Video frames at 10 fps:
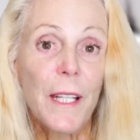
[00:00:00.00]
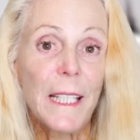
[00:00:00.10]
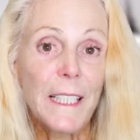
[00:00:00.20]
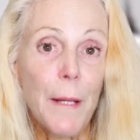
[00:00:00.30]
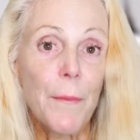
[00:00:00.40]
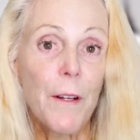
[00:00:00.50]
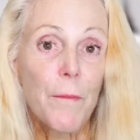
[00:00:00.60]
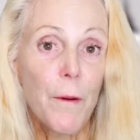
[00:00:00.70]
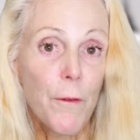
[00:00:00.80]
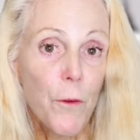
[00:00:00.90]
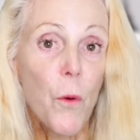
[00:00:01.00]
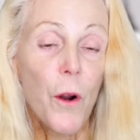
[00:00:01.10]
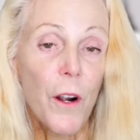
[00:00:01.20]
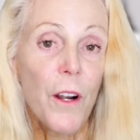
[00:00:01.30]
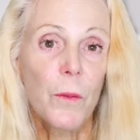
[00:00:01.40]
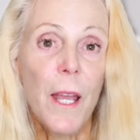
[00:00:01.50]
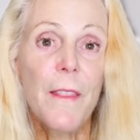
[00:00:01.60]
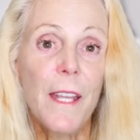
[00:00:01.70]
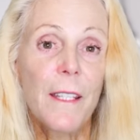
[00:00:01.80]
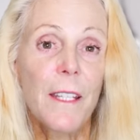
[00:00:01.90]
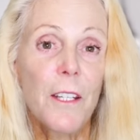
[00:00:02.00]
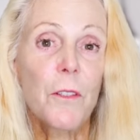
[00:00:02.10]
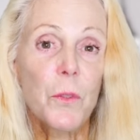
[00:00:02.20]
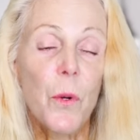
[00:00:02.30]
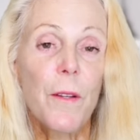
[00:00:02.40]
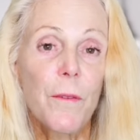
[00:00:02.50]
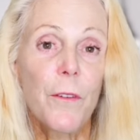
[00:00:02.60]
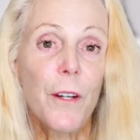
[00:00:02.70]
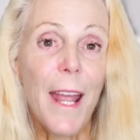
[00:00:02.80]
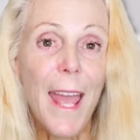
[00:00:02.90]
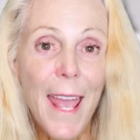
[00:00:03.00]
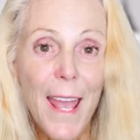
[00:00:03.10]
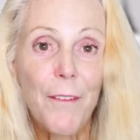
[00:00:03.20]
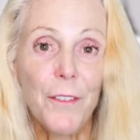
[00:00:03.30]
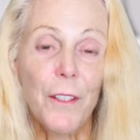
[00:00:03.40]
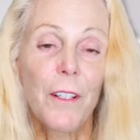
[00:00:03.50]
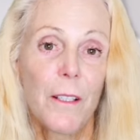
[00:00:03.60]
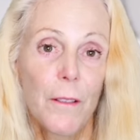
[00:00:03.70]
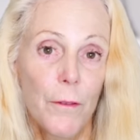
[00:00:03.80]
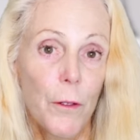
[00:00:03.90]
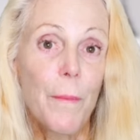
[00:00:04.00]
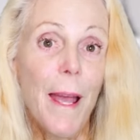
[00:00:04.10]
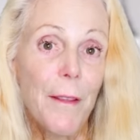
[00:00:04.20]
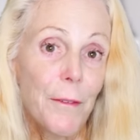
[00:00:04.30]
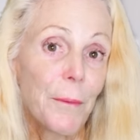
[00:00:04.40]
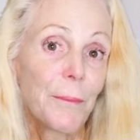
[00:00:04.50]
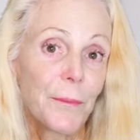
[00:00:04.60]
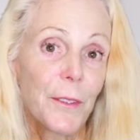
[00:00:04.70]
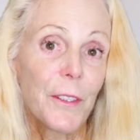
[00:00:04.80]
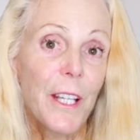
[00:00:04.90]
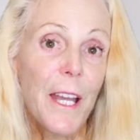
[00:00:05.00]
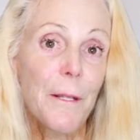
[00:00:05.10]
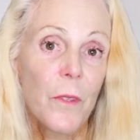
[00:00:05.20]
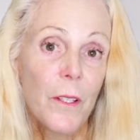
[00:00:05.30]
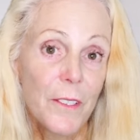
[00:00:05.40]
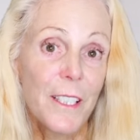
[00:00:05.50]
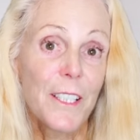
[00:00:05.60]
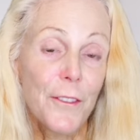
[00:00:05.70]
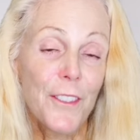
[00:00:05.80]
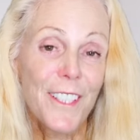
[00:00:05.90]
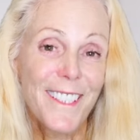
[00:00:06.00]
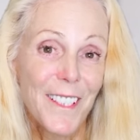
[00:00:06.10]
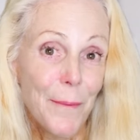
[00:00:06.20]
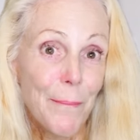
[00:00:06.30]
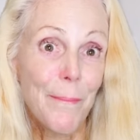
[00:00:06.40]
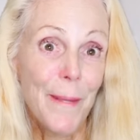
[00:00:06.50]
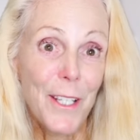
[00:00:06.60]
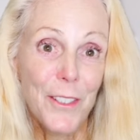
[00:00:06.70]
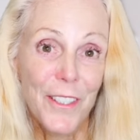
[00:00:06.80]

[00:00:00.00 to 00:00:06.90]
an example of before, and then here's one for after for a bathroom. Okay? See the difference? Major